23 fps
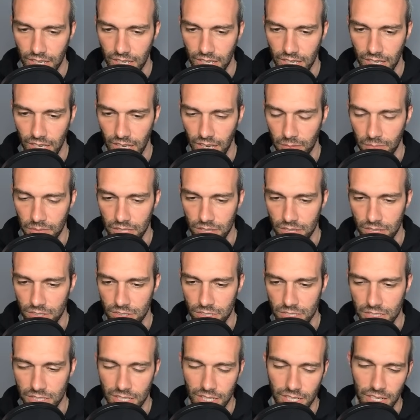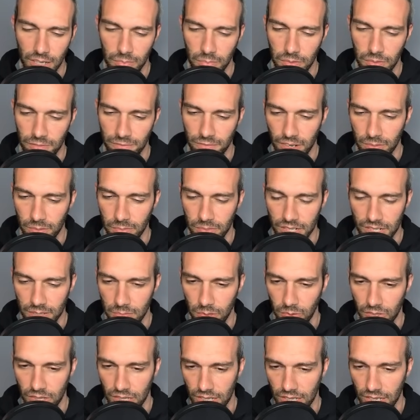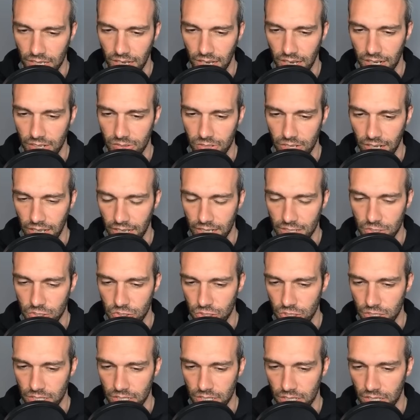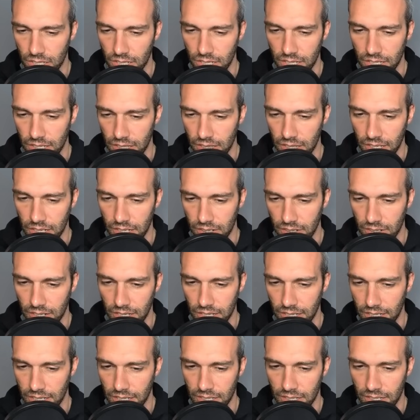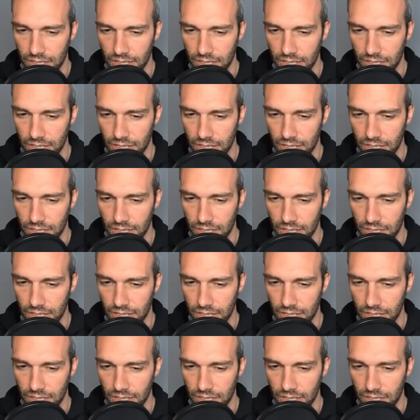I mean, they're just going to come in and farm and come out with like 100 energy on their...